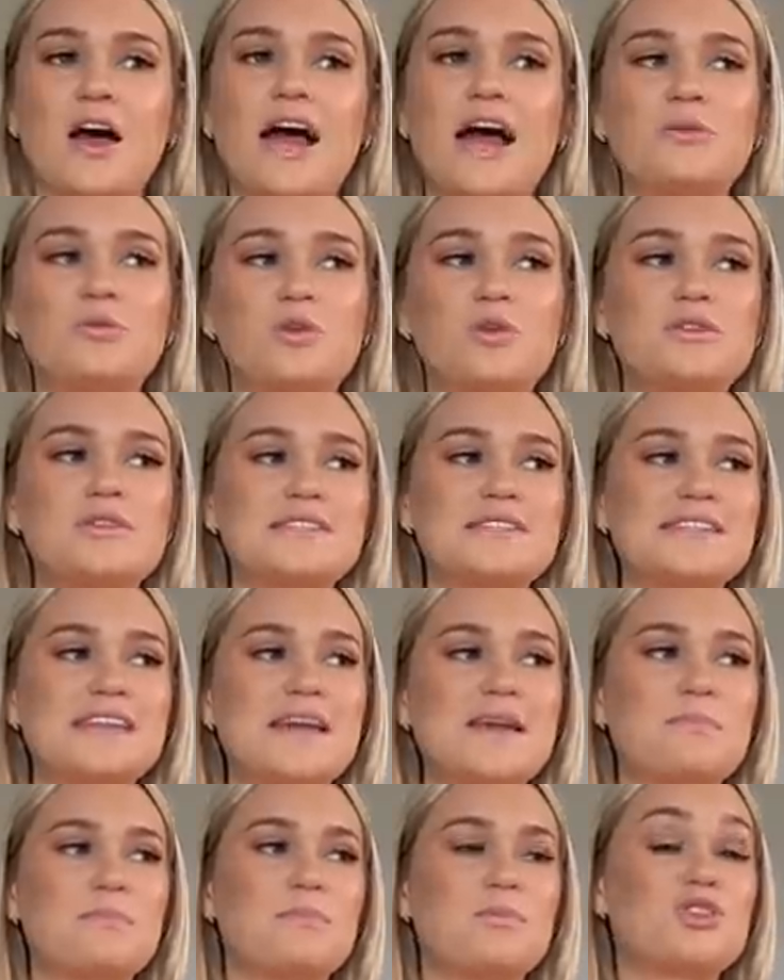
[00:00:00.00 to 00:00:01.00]
I wouldn't
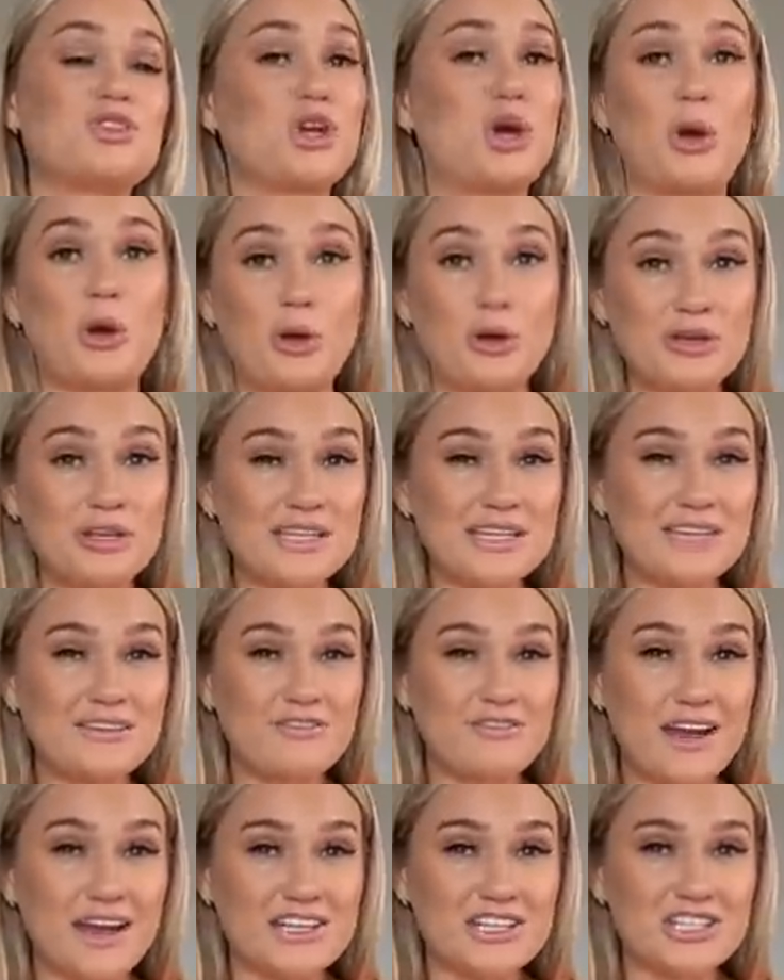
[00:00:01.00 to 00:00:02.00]
say maternity
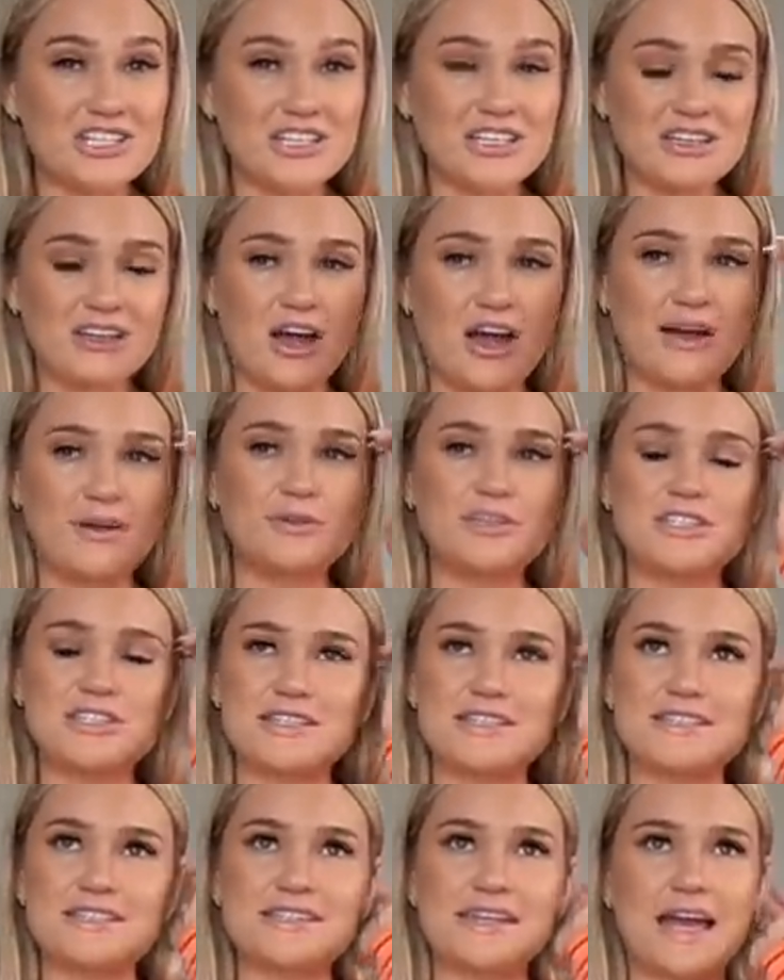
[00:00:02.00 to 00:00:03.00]
fashion, I would
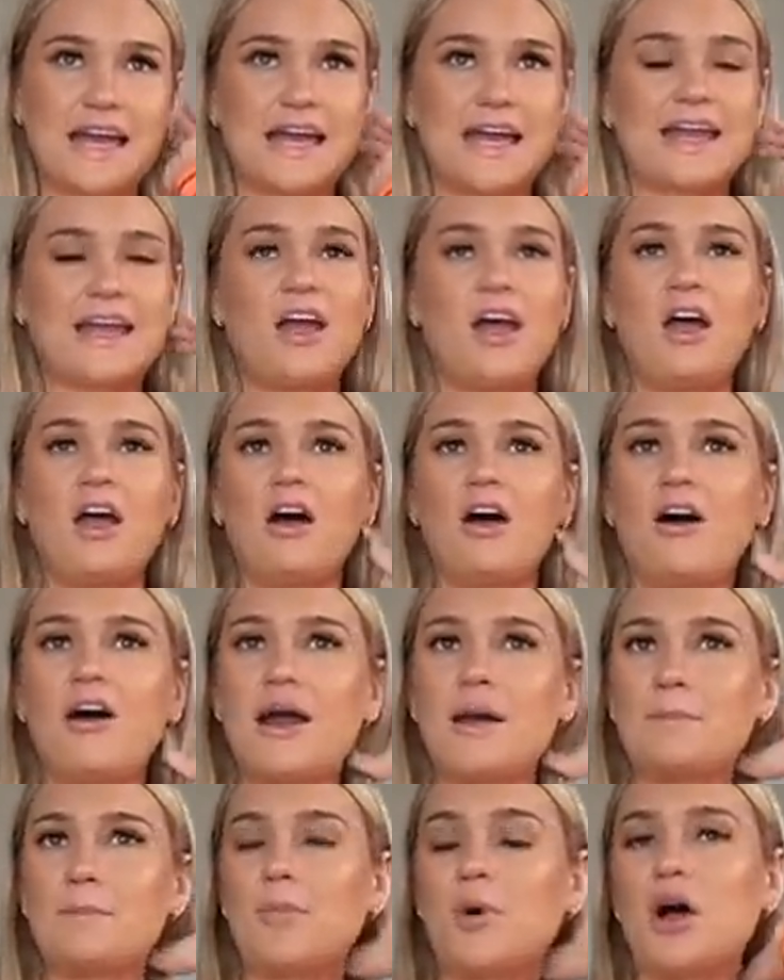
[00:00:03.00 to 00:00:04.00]
just say
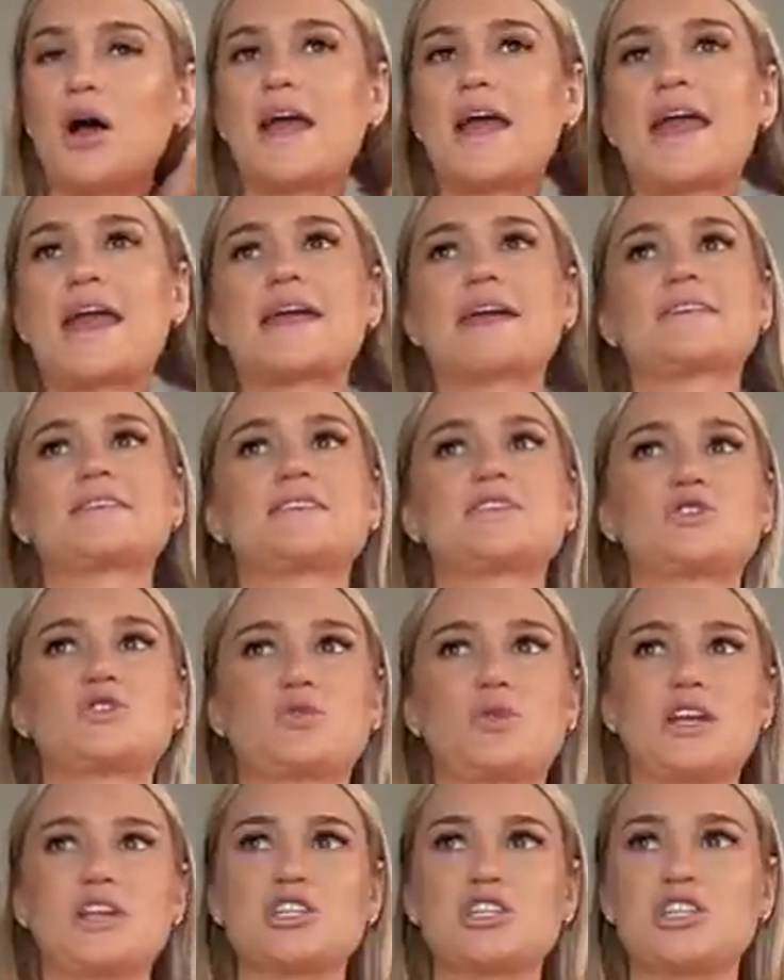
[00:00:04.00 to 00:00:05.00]
I'm buying
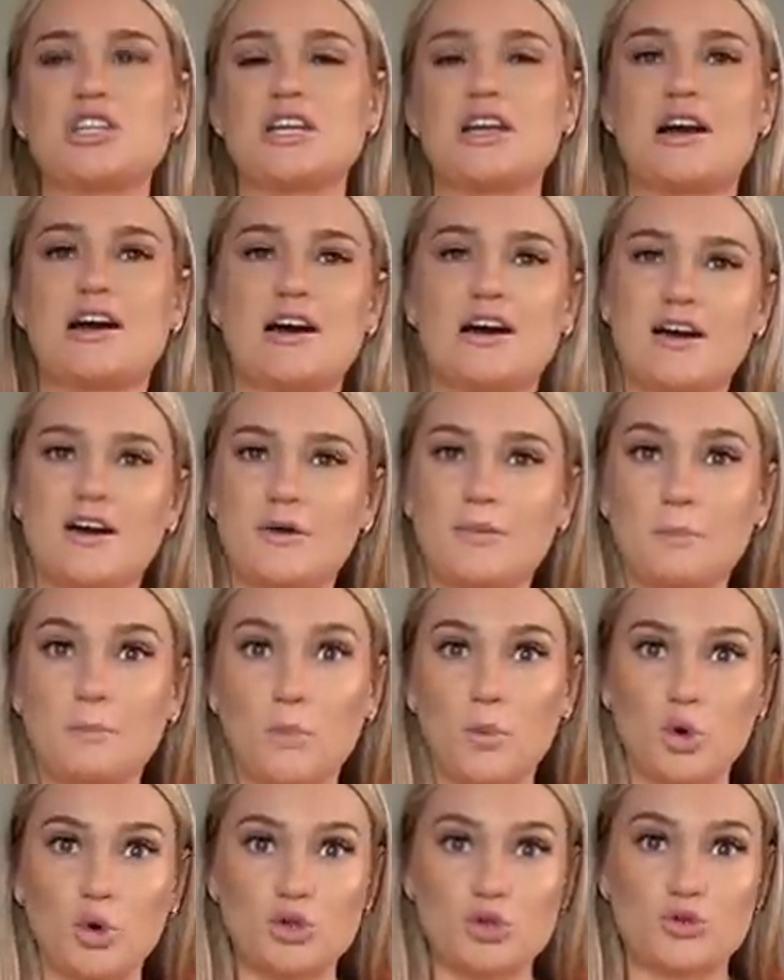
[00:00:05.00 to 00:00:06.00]
stretchier,
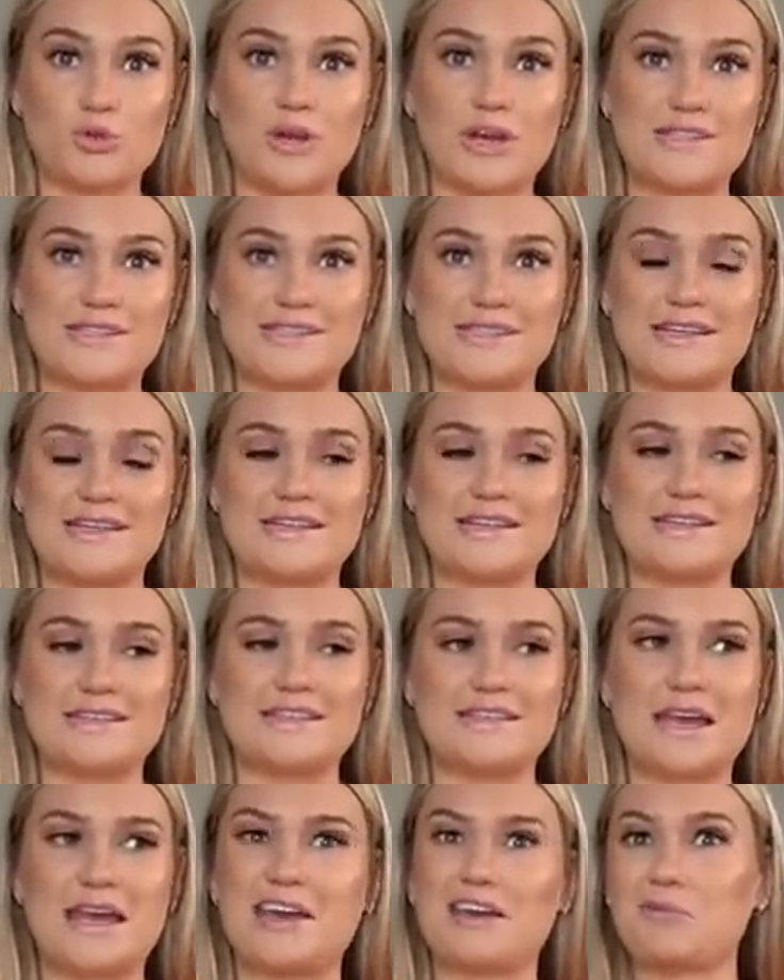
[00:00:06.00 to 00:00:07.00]
more
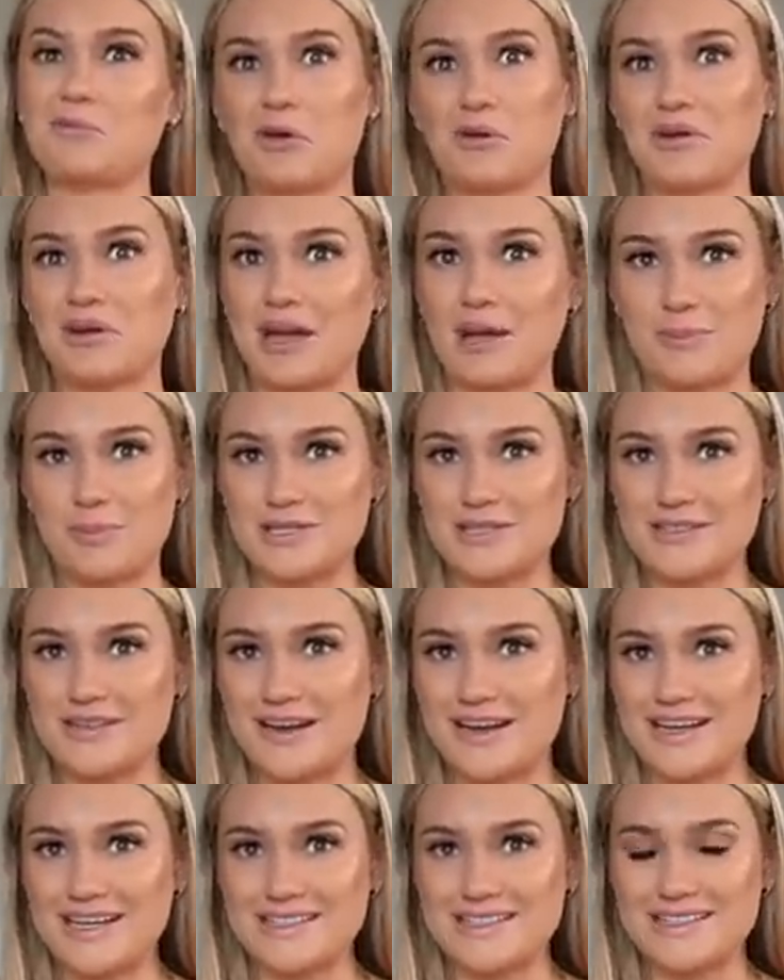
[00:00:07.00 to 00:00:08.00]
dresses and I'm going up a
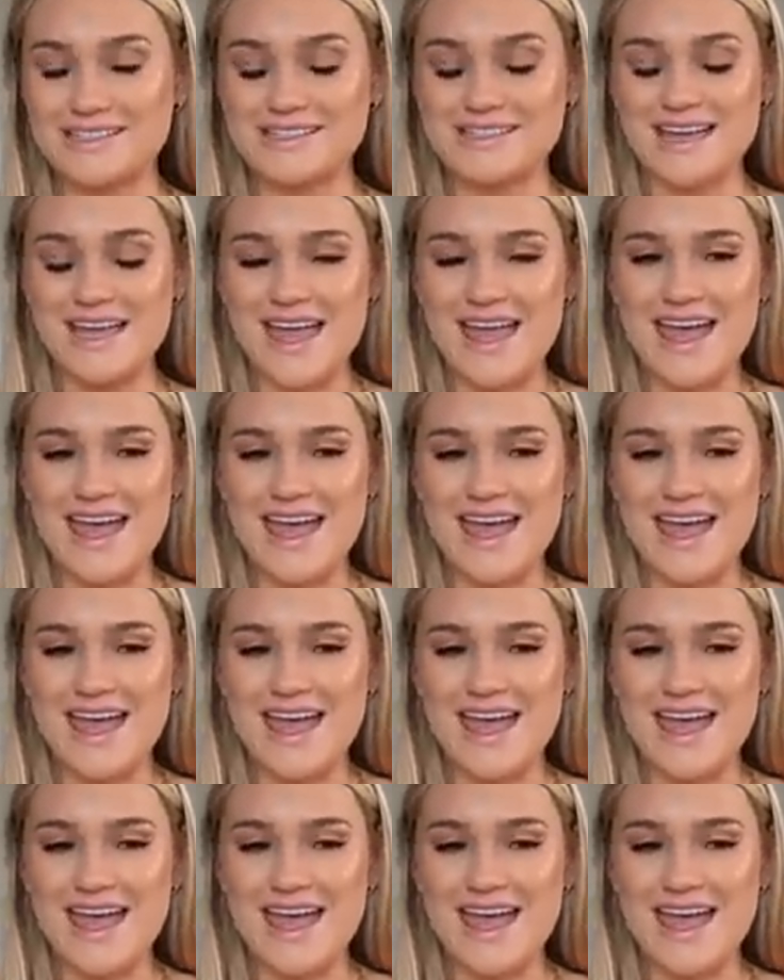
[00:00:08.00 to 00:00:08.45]
size.